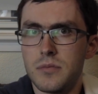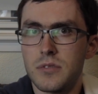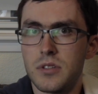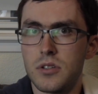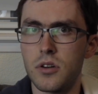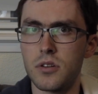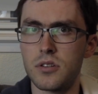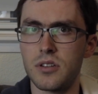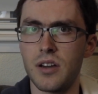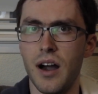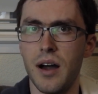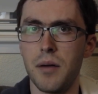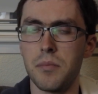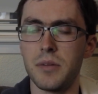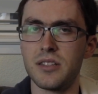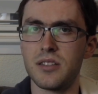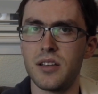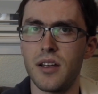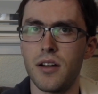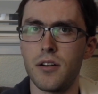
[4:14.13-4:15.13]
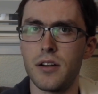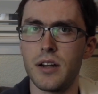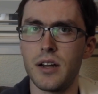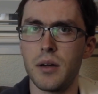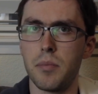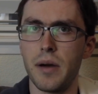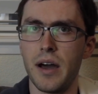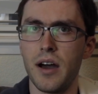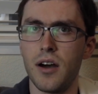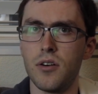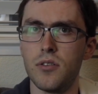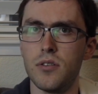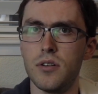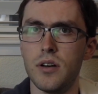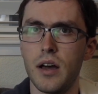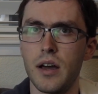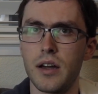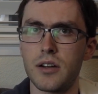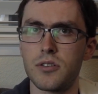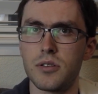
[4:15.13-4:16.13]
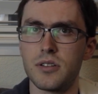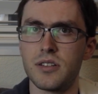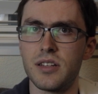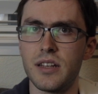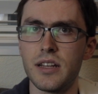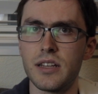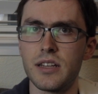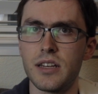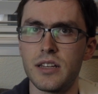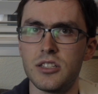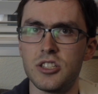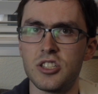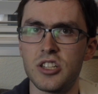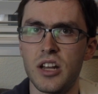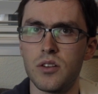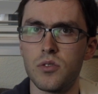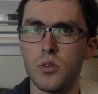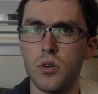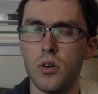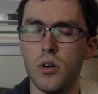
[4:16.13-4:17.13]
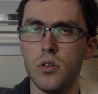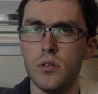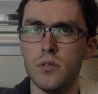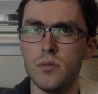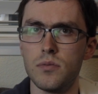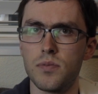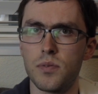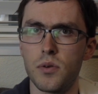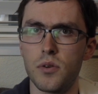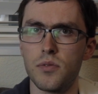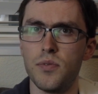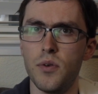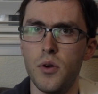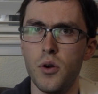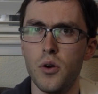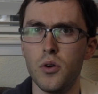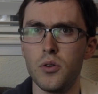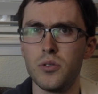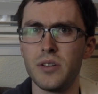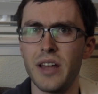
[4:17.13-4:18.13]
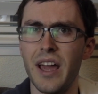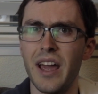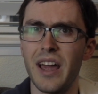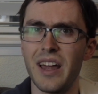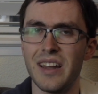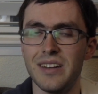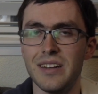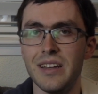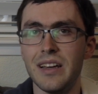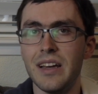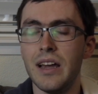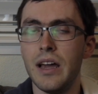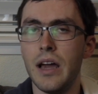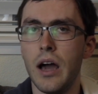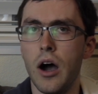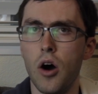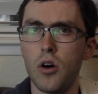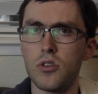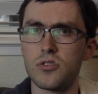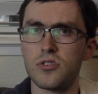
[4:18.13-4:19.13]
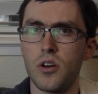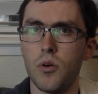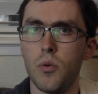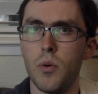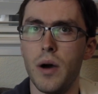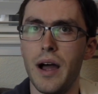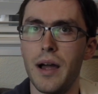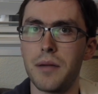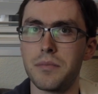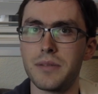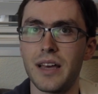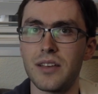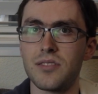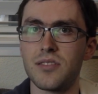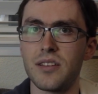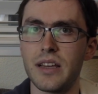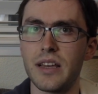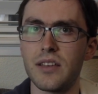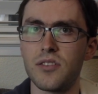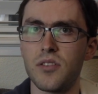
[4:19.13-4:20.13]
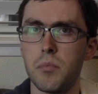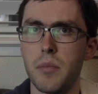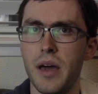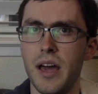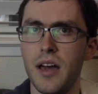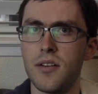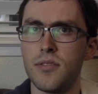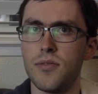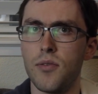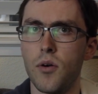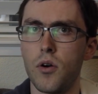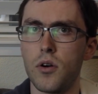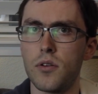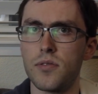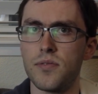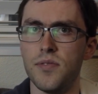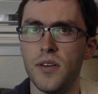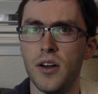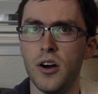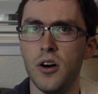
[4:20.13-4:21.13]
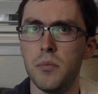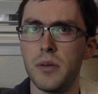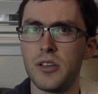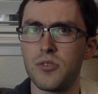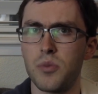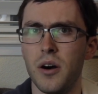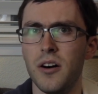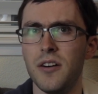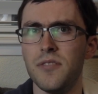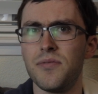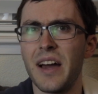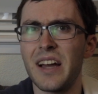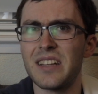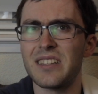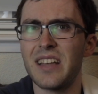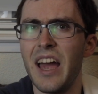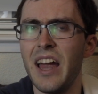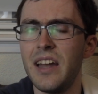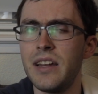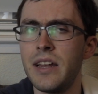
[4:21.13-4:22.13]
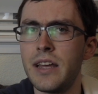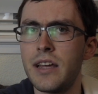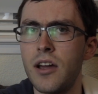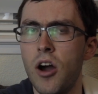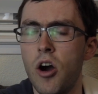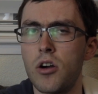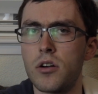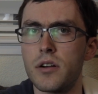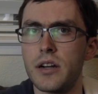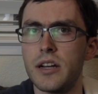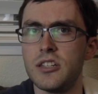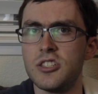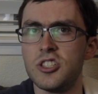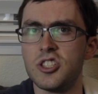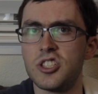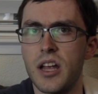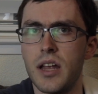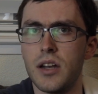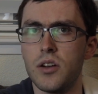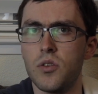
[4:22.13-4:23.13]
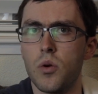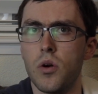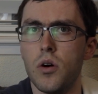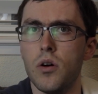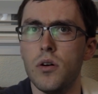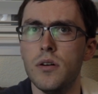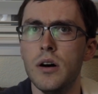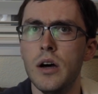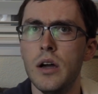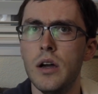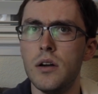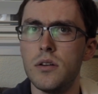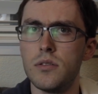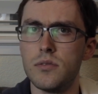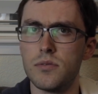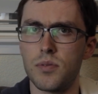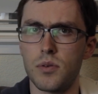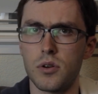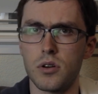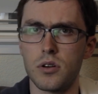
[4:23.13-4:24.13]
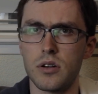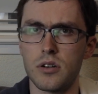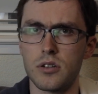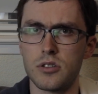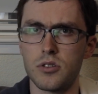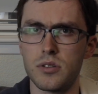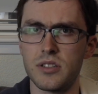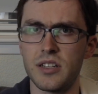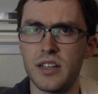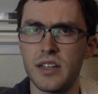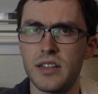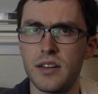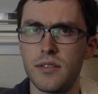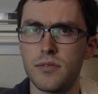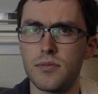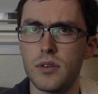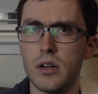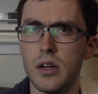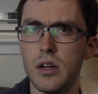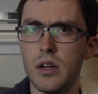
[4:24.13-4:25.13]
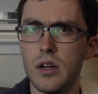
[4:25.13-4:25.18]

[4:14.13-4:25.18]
good commentary about uh, critique in general for food and also what i'm guessing is a metaphor film as well in fact any art in general for critique of